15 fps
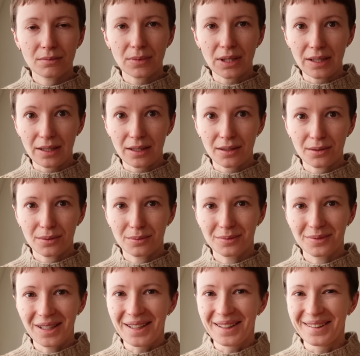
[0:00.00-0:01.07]
Yeah.
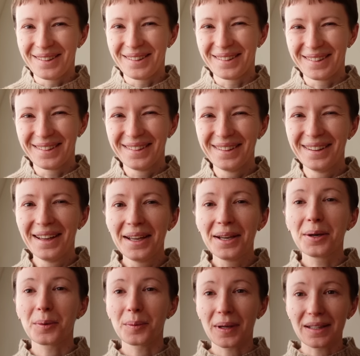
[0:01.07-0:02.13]

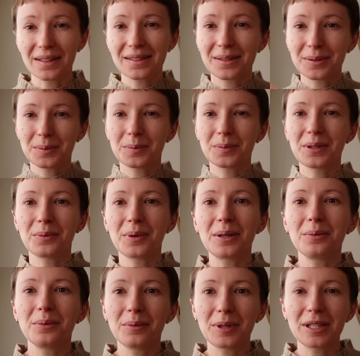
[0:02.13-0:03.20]
Well, so the
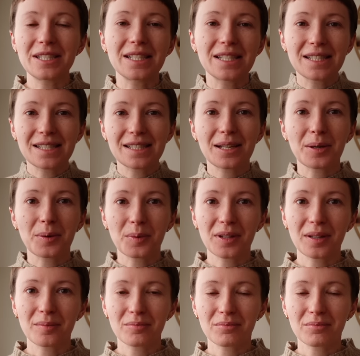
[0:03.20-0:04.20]
one which is with